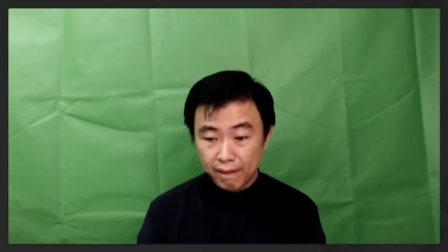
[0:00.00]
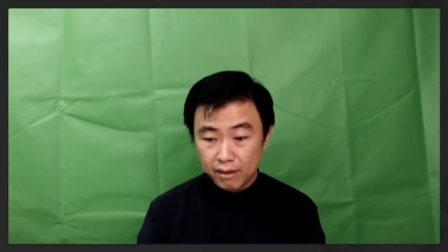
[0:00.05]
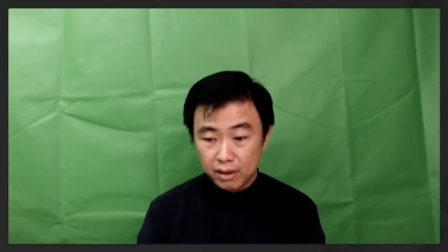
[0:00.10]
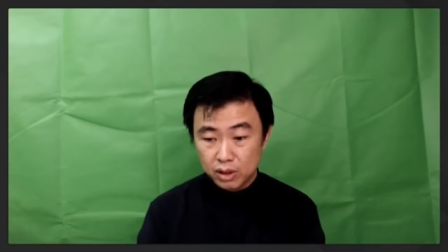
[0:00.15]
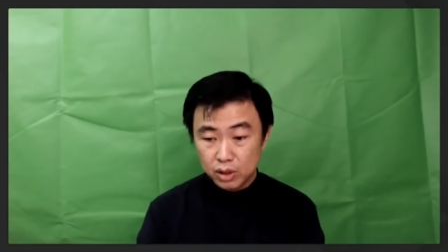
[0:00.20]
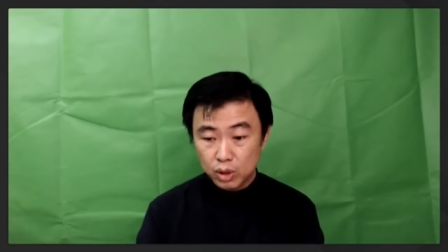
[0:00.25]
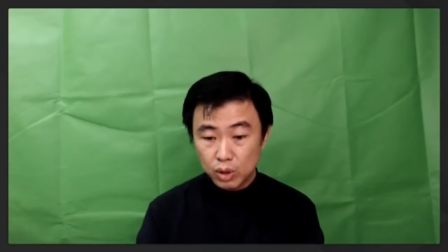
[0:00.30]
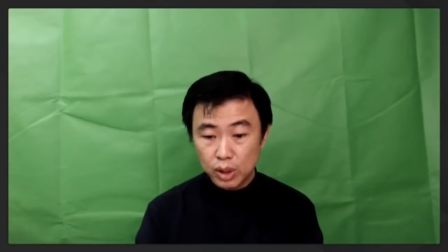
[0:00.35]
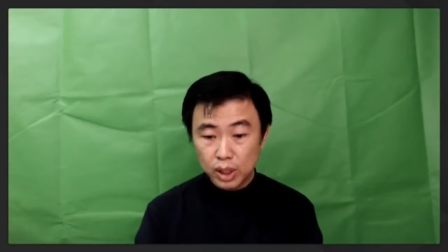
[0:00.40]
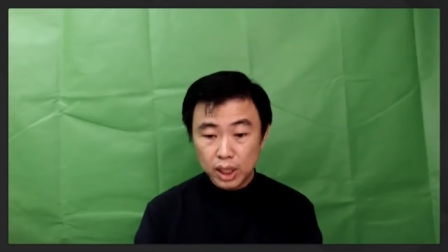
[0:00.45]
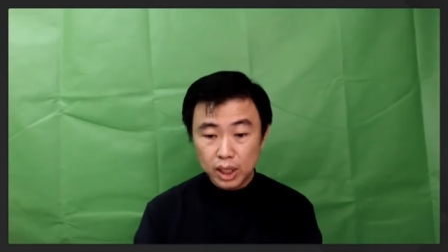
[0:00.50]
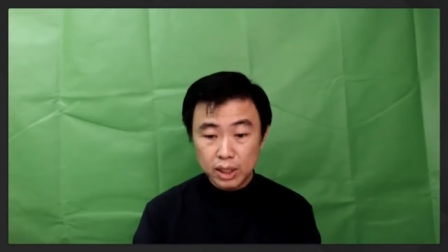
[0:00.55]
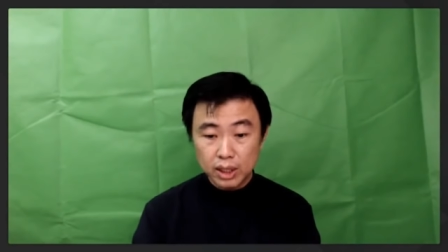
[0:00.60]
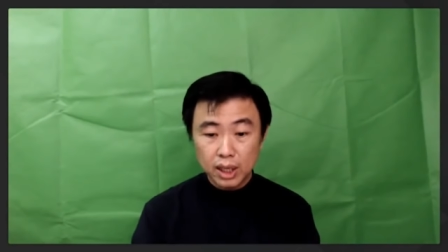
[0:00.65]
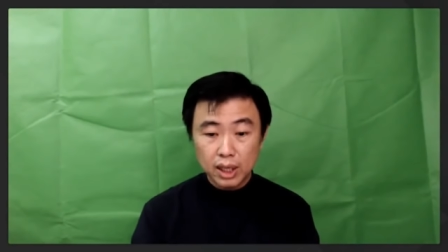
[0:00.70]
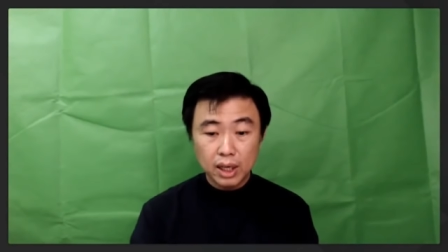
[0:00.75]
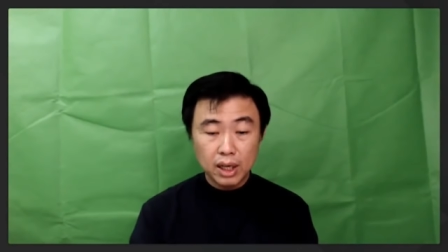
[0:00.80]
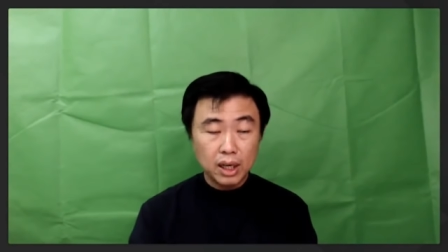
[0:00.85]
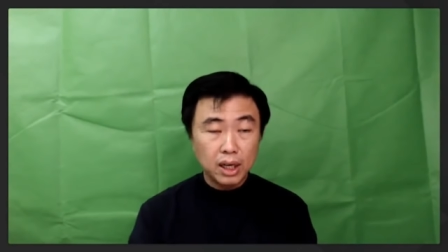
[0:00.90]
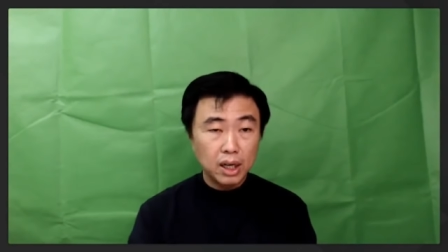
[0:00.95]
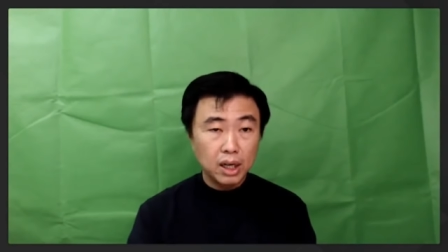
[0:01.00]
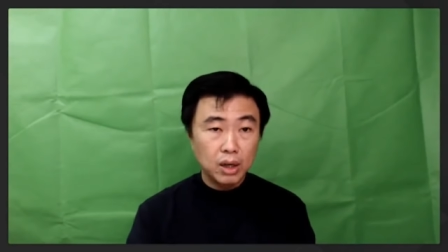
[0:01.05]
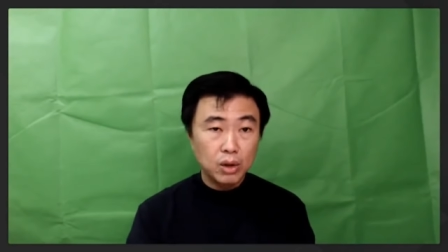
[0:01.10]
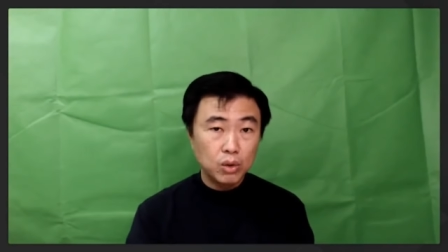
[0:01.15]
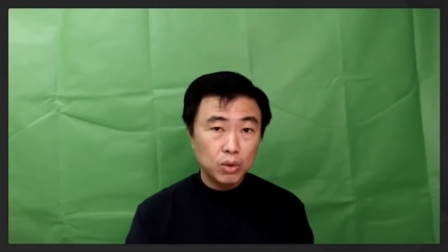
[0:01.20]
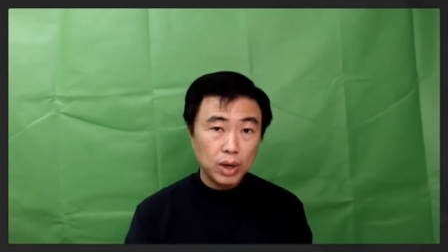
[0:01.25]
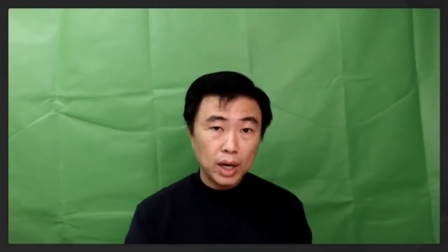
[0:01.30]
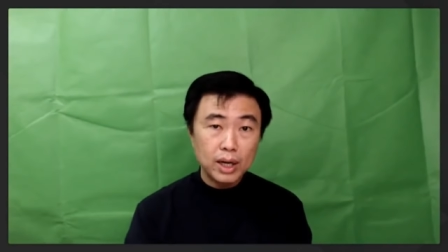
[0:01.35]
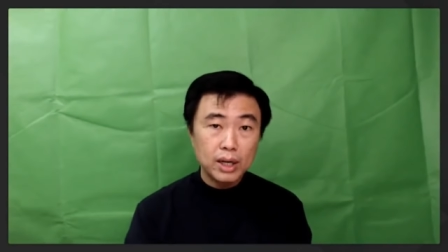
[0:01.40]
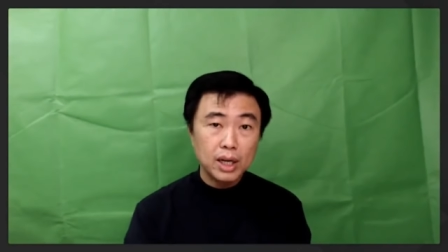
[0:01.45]
So again, ah, uh,
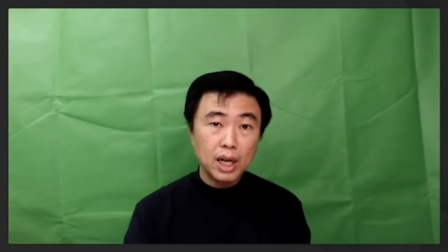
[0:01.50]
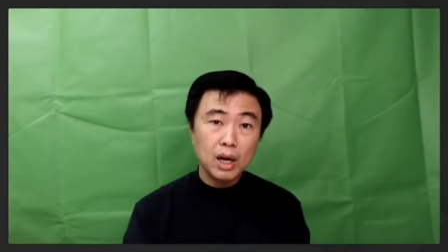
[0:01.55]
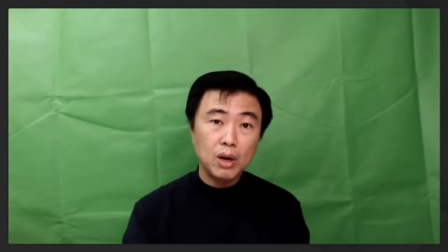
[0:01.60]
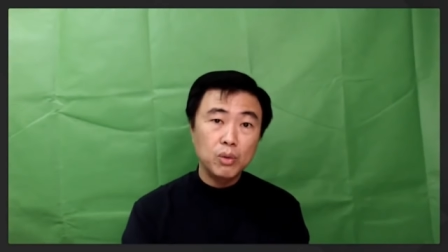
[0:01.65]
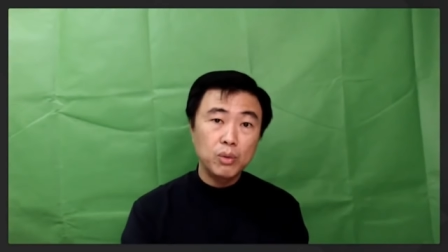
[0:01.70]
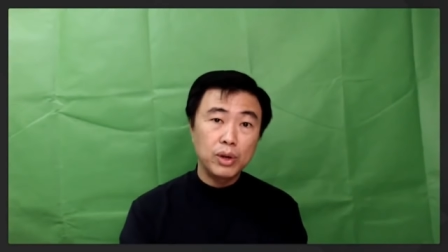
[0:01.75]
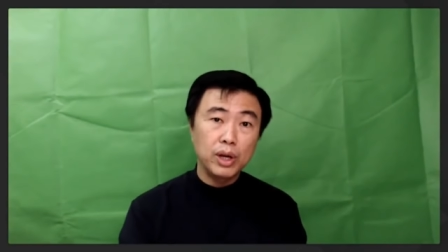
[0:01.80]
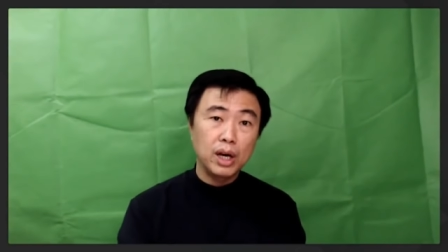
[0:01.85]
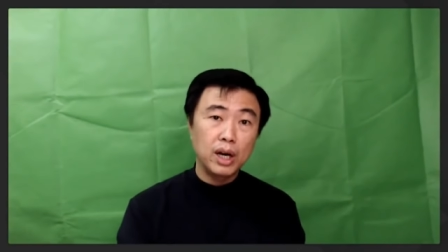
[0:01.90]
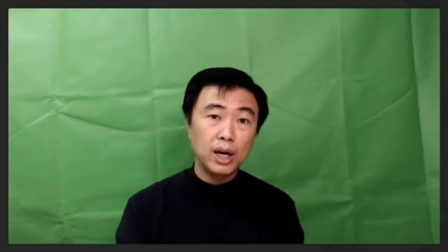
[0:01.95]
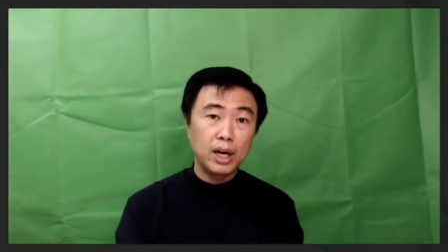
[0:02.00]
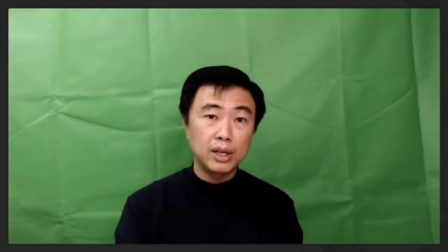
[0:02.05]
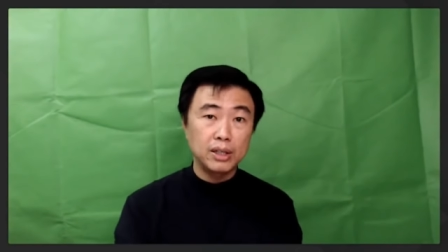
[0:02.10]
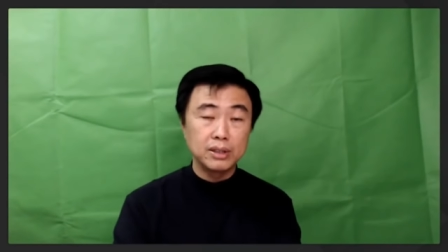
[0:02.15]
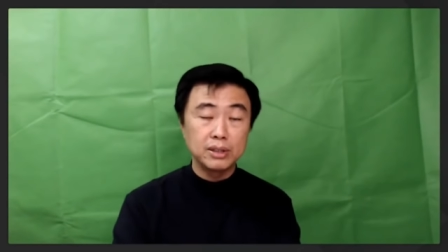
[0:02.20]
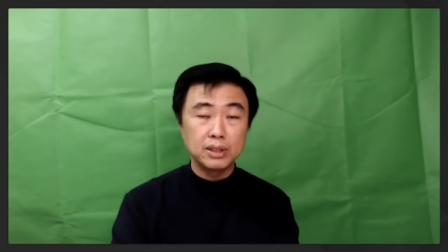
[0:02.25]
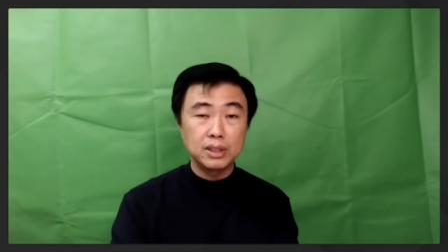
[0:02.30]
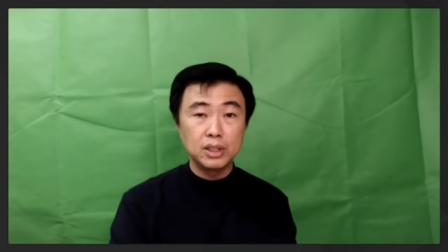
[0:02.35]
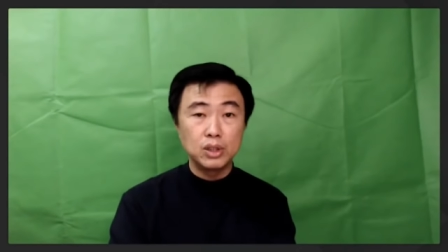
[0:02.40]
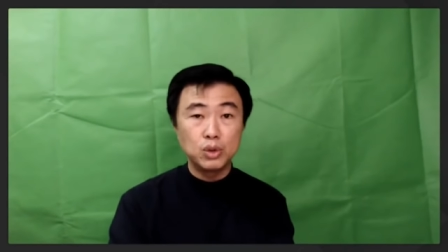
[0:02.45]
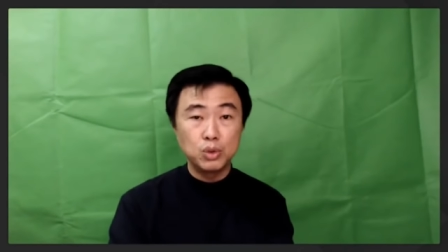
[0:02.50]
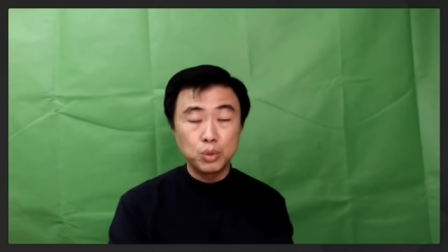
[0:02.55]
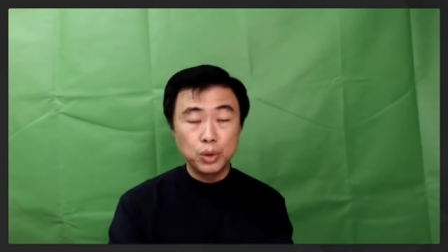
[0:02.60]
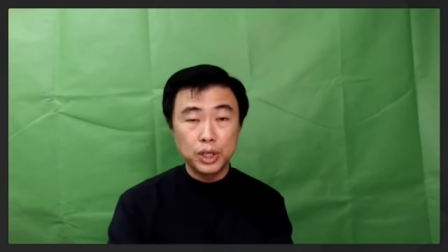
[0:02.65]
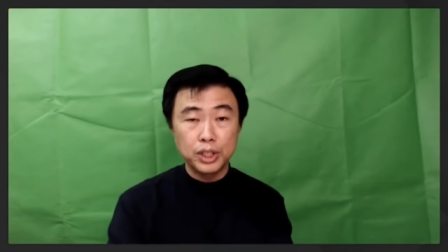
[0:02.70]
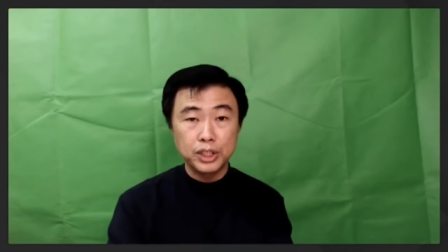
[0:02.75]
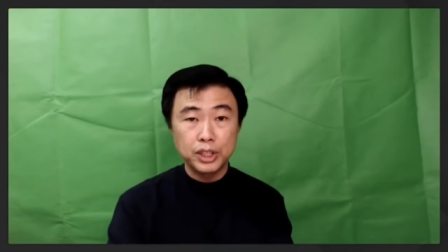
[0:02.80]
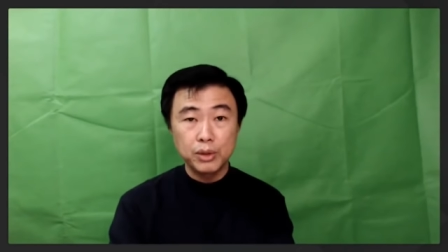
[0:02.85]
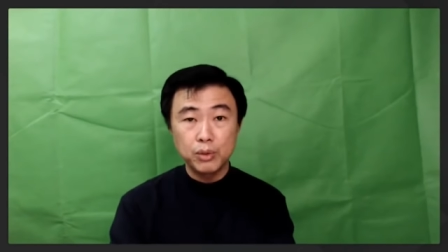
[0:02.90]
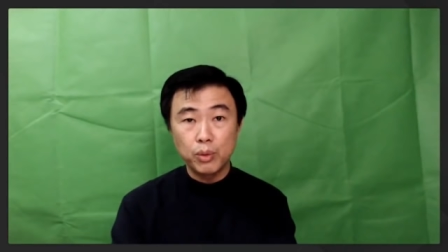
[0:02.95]
right now we are at a
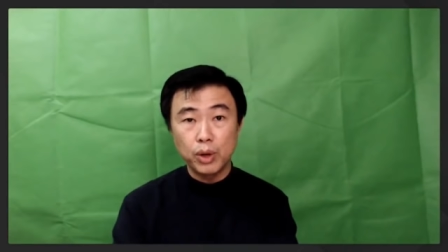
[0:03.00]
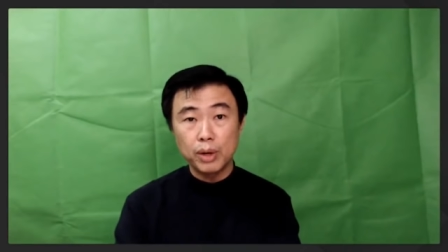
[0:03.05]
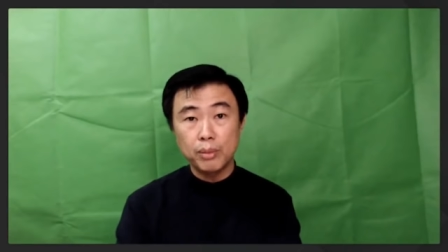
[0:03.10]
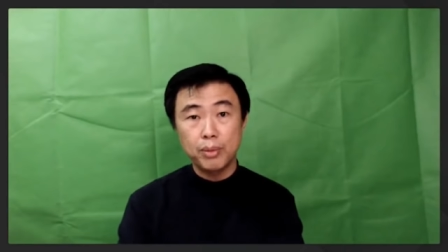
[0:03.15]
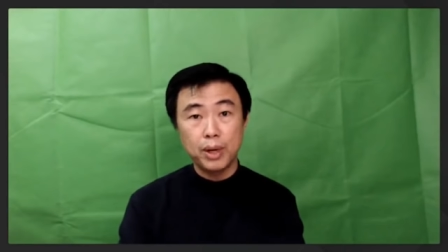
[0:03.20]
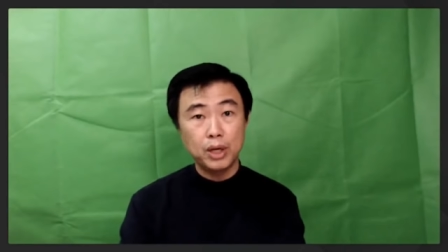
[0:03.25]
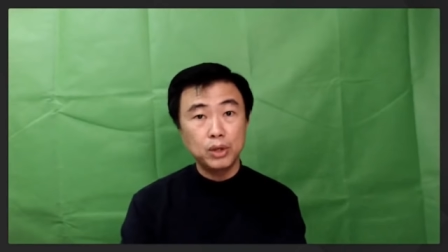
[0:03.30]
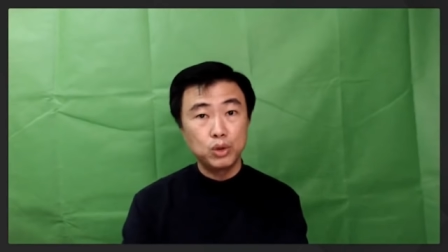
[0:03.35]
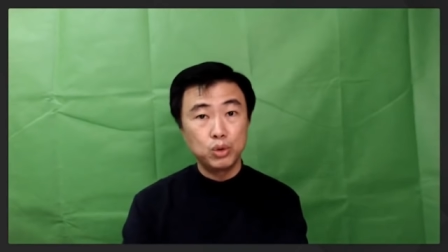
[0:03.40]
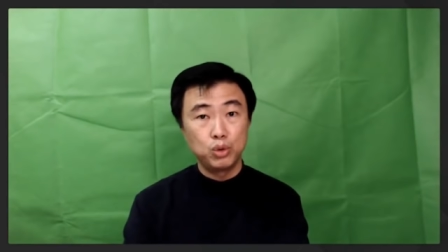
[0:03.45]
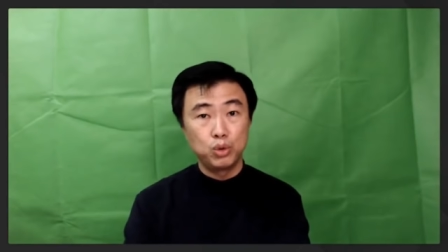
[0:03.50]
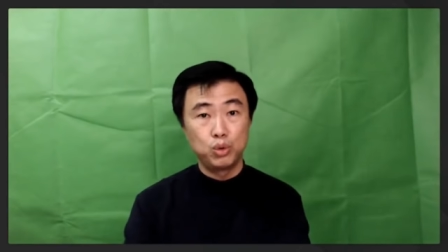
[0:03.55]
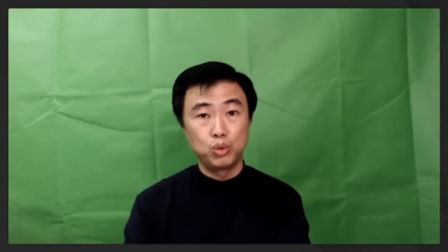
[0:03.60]
situation whereby you